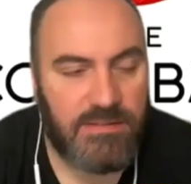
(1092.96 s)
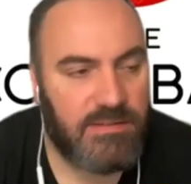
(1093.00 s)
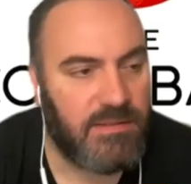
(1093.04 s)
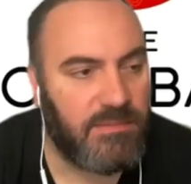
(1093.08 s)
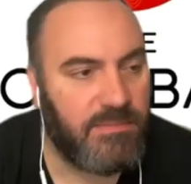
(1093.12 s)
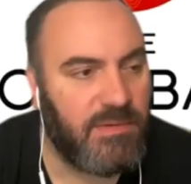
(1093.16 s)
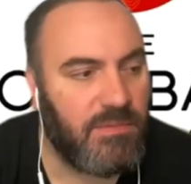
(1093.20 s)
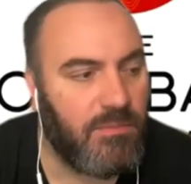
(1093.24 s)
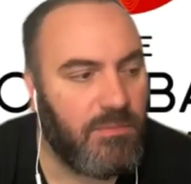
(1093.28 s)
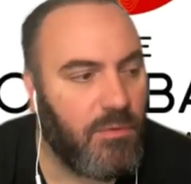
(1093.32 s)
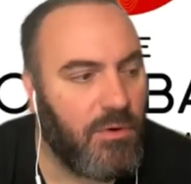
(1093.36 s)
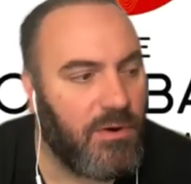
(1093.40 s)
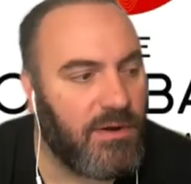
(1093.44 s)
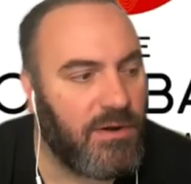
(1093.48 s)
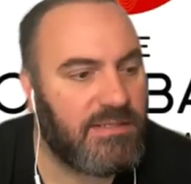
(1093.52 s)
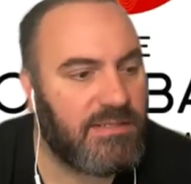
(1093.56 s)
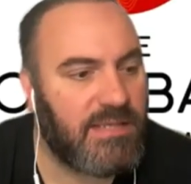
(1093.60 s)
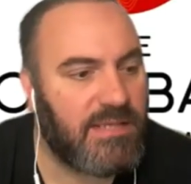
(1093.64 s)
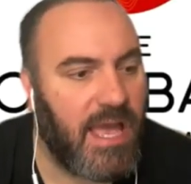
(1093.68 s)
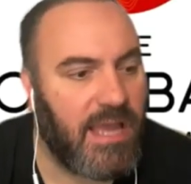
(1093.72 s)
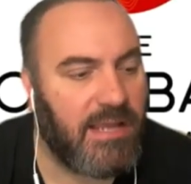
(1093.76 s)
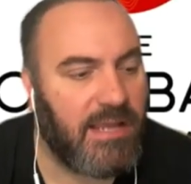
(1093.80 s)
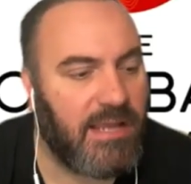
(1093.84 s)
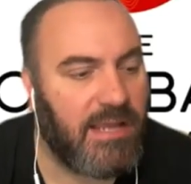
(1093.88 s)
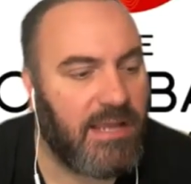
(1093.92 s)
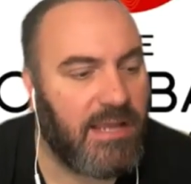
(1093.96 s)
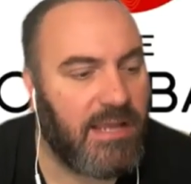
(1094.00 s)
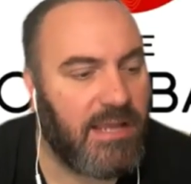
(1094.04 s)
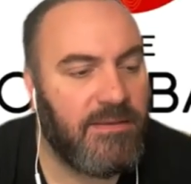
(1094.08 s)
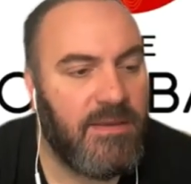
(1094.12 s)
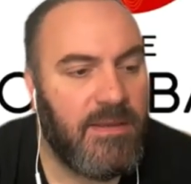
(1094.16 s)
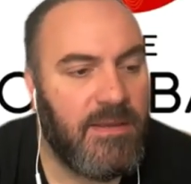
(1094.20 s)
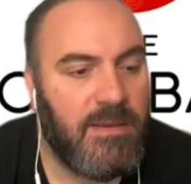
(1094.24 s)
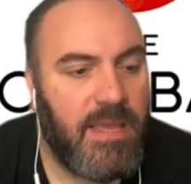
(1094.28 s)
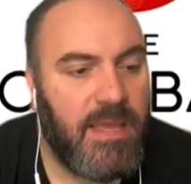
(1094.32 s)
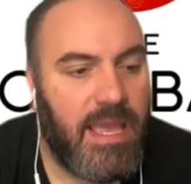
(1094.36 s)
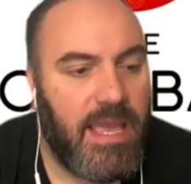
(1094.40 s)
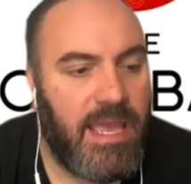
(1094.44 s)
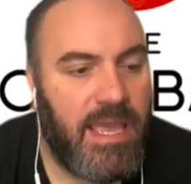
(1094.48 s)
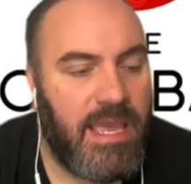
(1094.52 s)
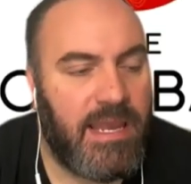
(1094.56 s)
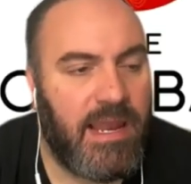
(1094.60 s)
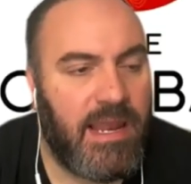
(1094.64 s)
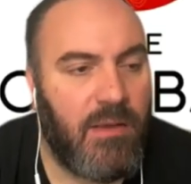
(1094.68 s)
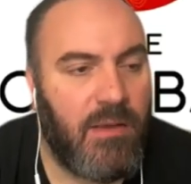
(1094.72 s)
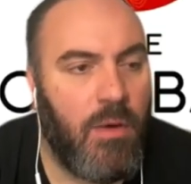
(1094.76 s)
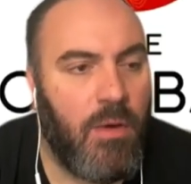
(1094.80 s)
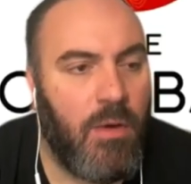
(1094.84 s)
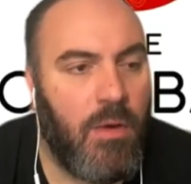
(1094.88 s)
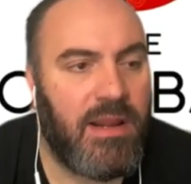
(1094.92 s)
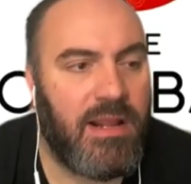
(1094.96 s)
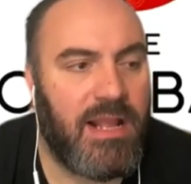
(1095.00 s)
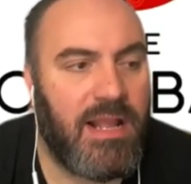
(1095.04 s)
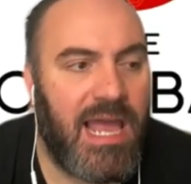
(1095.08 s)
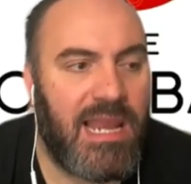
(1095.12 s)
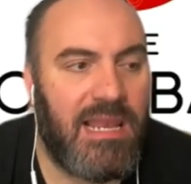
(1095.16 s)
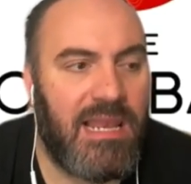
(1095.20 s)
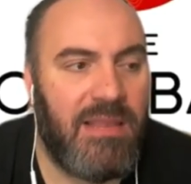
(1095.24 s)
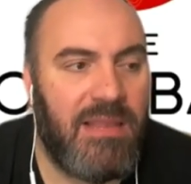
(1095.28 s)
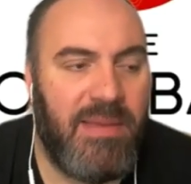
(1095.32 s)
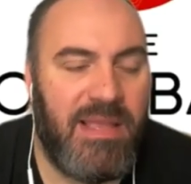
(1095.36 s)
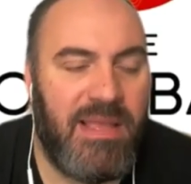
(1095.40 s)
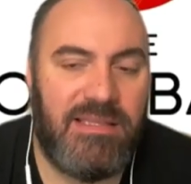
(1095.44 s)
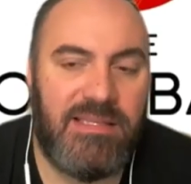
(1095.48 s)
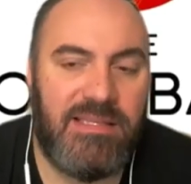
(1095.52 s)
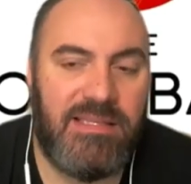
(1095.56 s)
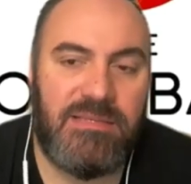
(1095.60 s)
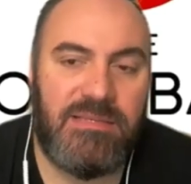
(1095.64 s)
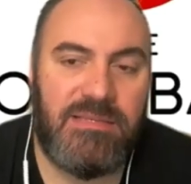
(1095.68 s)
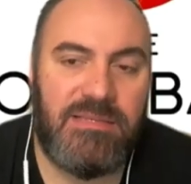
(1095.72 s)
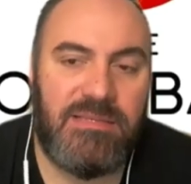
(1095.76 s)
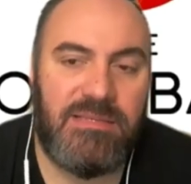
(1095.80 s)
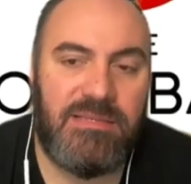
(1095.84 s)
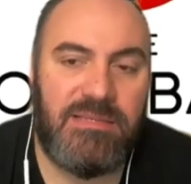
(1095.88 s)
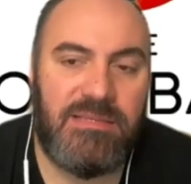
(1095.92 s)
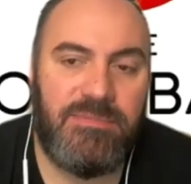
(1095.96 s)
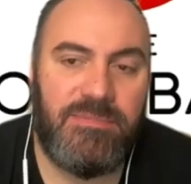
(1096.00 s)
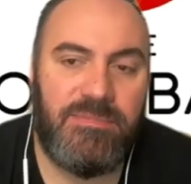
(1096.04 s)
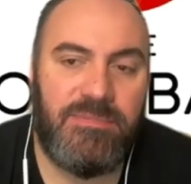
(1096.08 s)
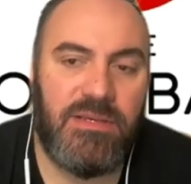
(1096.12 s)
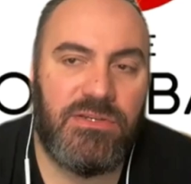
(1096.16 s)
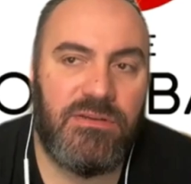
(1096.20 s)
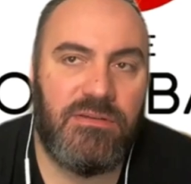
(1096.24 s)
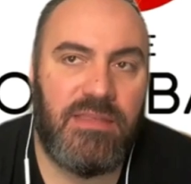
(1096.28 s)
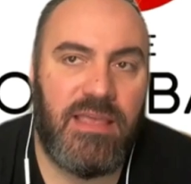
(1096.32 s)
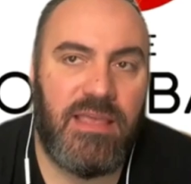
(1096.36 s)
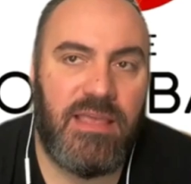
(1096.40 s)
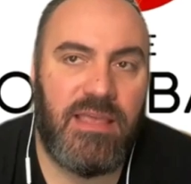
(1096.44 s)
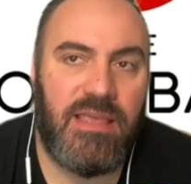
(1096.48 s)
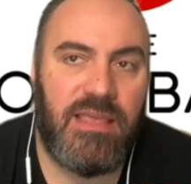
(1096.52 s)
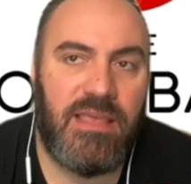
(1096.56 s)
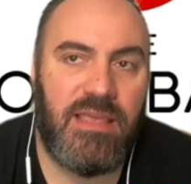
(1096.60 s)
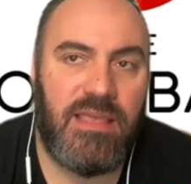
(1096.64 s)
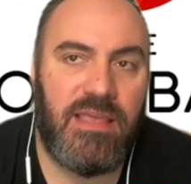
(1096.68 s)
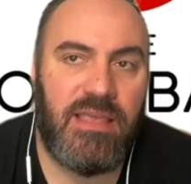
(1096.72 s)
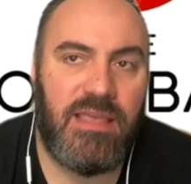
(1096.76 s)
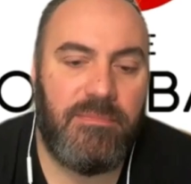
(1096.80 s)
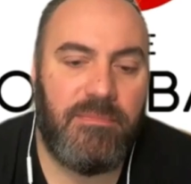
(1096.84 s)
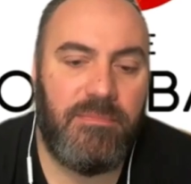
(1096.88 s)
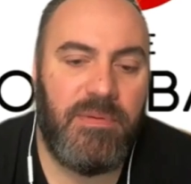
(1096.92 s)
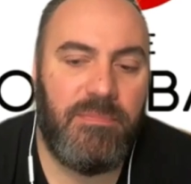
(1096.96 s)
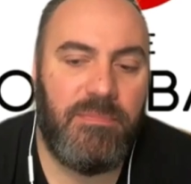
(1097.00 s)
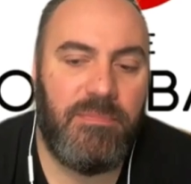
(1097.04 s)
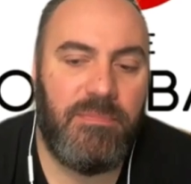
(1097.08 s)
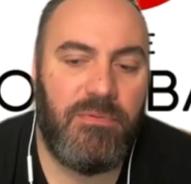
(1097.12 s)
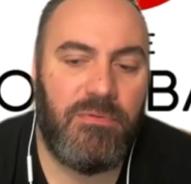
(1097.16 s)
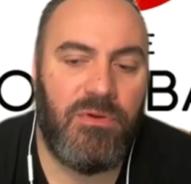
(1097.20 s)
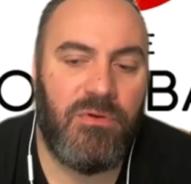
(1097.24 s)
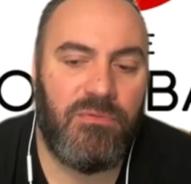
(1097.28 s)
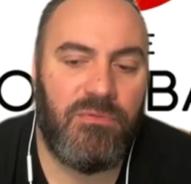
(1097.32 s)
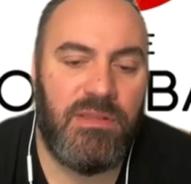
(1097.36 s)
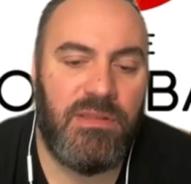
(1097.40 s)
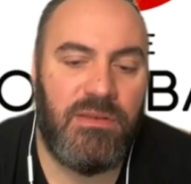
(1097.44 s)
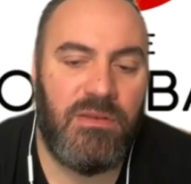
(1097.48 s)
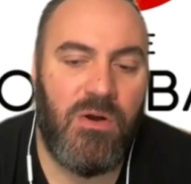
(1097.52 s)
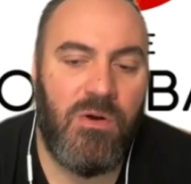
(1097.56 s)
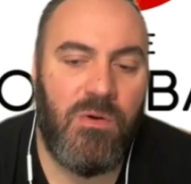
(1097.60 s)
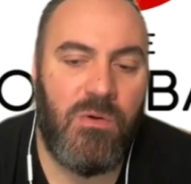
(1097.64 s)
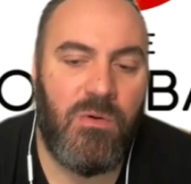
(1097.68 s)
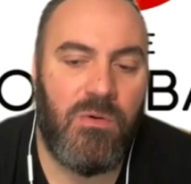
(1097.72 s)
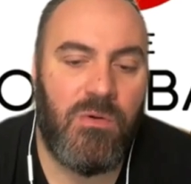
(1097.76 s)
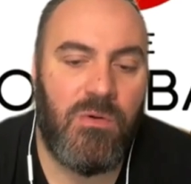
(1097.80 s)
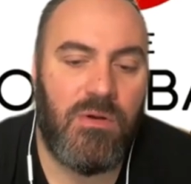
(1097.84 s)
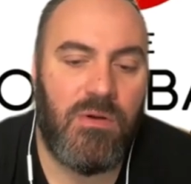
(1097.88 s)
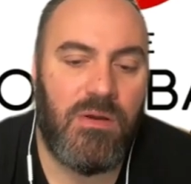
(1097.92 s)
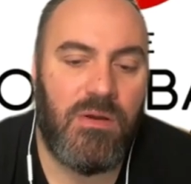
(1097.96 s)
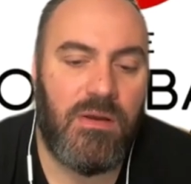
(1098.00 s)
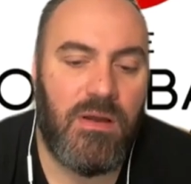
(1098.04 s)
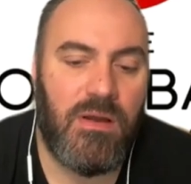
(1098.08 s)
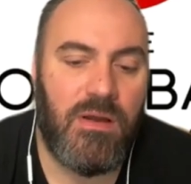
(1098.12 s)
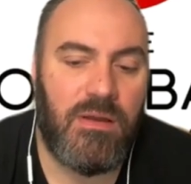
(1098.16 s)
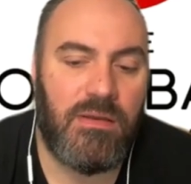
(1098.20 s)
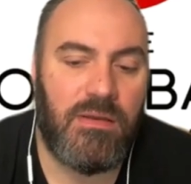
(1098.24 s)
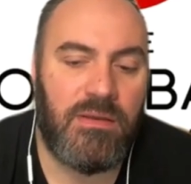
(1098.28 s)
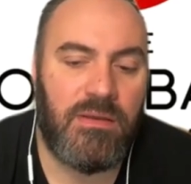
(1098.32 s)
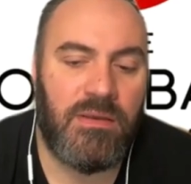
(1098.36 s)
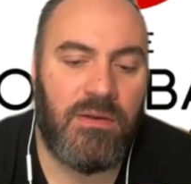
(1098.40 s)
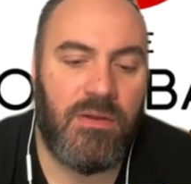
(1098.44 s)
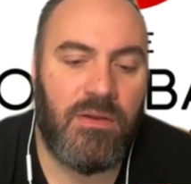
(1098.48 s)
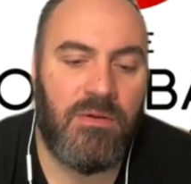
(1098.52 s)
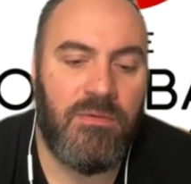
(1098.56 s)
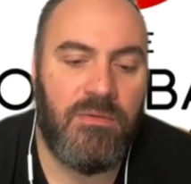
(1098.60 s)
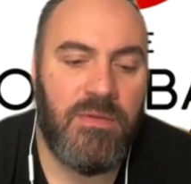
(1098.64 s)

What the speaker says: to be more exact. And I want to kind of paint this picture that people don't really know.